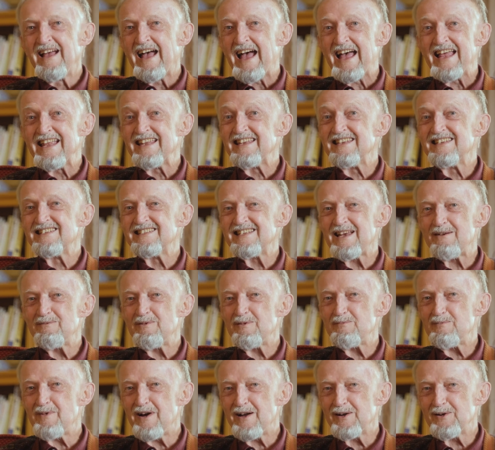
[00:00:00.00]
and some
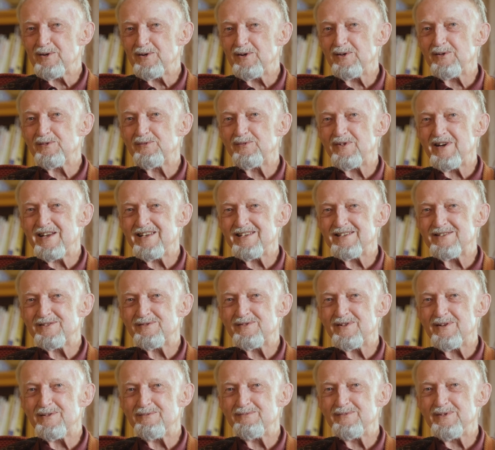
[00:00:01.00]
of my girlfriends
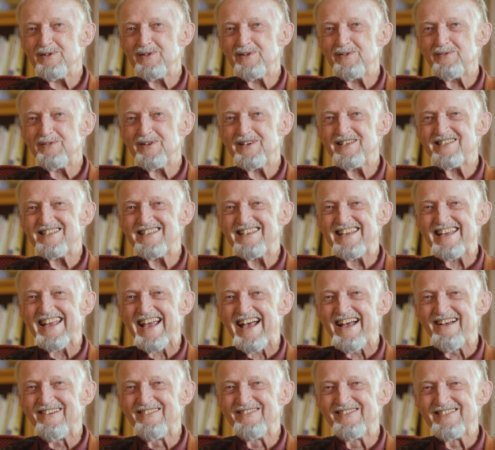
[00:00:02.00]
from university
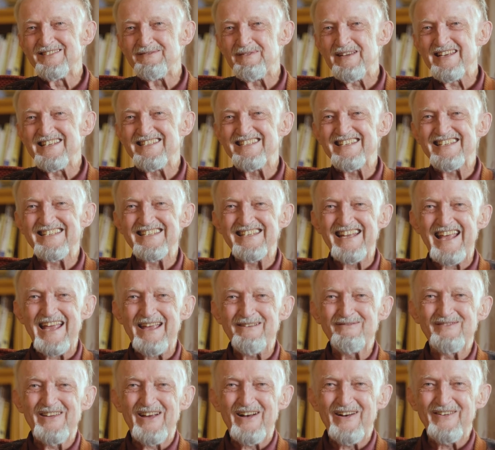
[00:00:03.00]
have species
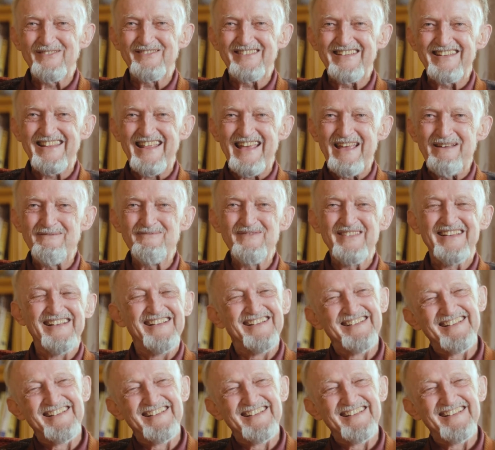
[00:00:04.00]
named after them.